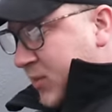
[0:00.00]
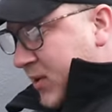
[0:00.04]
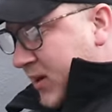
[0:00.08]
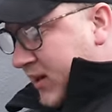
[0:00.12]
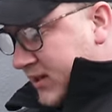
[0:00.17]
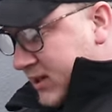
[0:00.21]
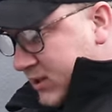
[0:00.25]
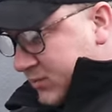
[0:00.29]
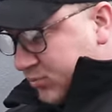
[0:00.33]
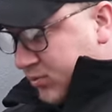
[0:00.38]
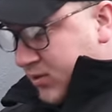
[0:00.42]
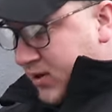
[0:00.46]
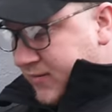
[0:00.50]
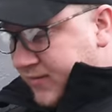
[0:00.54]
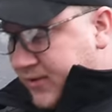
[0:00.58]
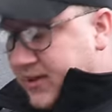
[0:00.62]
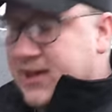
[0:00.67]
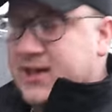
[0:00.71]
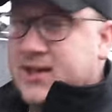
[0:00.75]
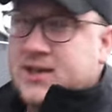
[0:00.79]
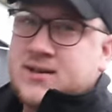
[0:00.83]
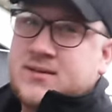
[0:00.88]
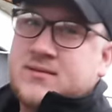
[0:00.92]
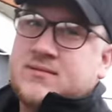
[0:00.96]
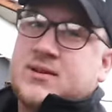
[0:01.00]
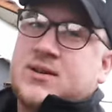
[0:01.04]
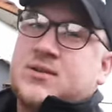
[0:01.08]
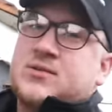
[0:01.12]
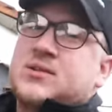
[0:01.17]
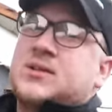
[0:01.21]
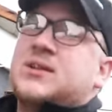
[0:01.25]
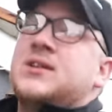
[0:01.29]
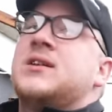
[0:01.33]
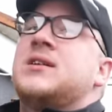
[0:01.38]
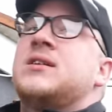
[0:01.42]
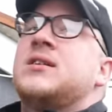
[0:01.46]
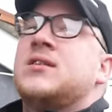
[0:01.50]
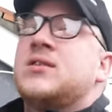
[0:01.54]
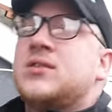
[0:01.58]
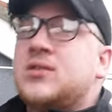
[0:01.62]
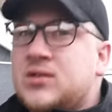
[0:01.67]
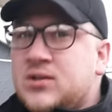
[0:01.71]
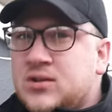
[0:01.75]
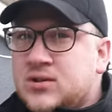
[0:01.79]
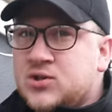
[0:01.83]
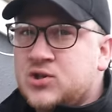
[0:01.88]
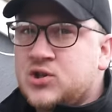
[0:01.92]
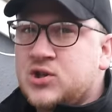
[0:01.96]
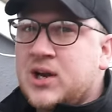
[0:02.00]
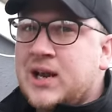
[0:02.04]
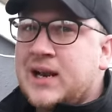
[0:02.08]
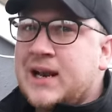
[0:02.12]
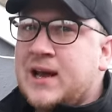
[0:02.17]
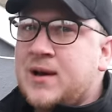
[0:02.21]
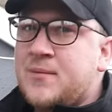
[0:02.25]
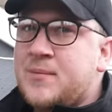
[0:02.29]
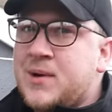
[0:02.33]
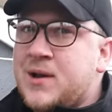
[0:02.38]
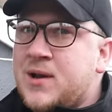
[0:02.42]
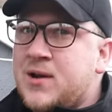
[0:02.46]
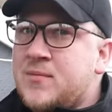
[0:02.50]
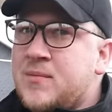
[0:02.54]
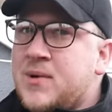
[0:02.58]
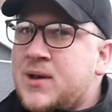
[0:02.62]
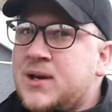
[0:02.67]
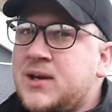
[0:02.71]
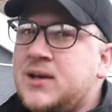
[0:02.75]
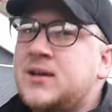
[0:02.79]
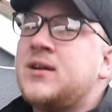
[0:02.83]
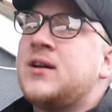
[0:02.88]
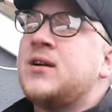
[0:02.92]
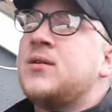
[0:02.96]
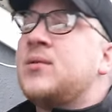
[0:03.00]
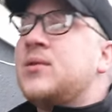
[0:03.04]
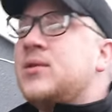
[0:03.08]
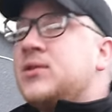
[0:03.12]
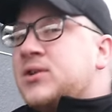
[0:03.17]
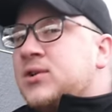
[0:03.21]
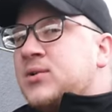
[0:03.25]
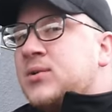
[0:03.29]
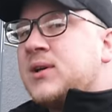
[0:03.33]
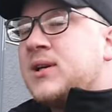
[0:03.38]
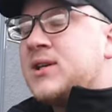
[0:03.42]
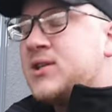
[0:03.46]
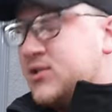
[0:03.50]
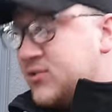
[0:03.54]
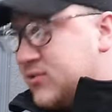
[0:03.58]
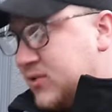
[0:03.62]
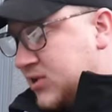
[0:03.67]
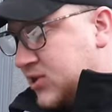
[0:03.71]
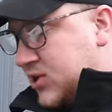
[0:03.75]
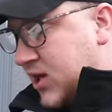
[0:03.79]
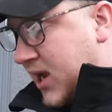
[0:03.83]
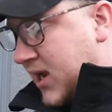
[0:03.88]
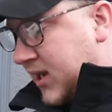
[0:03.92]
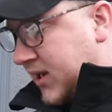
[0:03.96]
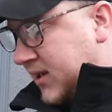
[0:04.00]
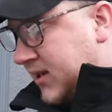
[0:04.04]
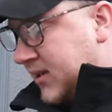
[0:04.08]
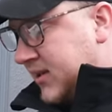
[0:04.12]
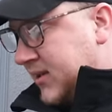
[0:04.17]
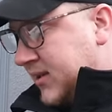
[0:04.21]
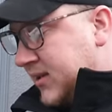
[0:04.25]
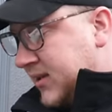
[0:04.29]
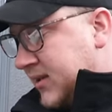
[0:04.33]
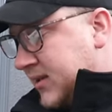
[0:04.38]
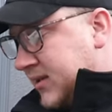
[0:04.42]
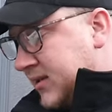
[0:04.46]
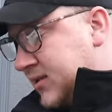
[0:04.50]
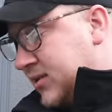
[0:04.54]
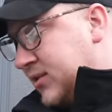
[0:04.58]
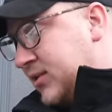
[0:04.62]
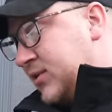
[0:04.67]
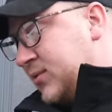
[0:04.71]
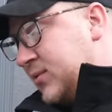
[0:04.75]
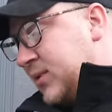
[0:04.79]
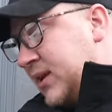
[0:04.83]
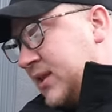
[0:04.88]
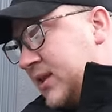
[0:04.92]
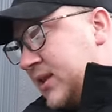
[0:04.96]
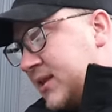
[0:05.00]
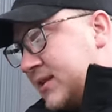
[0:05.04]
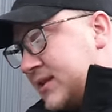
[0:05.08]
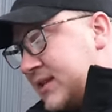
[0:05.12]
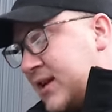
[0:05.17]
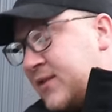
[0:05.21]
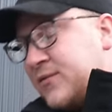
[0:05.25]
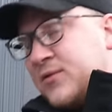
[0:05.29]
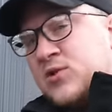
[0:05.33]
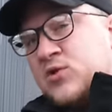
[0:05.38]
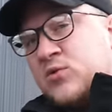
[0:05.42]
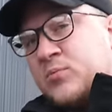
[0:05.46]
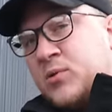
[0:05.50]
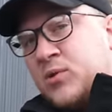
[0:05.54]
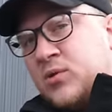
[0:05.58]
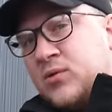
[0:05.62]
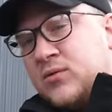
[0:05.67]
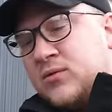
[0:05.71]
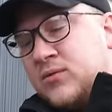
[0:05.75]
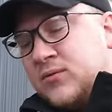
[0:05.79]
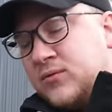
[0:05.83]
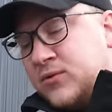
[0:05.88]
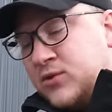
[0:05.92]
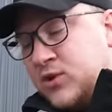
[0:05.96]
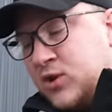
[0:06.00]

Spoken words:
buying this privately and I was going to shell out my own money, I would do a history check. So you can do either the salvage report for